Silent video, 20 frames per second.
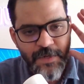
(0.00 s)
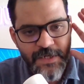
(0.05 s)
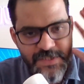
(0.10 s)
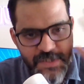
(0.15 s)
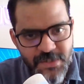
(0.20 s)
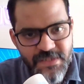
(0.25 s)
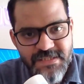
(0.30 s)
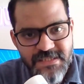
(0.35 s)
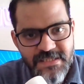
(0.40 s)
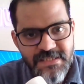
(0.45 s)

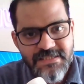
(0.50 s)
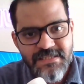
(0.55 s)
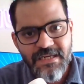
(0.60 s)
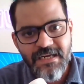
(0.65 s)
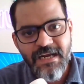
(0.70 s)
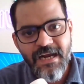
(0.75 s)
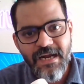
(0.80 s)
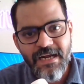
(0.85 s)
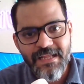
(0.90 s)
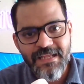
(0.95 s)
prejudices
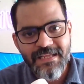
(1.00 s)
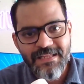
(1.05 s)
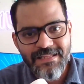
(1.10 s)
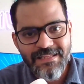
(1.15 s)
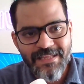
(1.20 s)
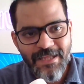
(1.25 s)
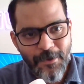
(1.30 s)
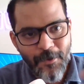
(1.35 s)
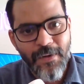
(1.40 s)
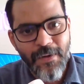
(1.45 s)
regarding
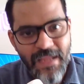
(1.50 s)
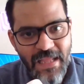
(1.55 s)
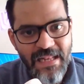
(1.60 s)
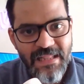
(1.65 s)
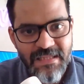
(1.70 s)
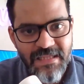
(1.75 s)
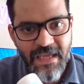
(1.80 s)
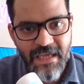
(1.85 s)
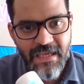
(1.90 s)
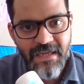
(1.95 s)
their own
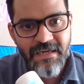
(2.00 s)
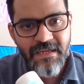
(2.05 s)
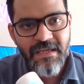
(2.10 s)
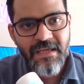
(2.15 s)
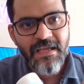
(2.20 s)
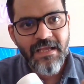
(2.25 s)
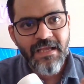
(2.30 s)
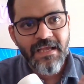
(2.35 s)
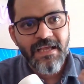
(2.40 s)
healthcare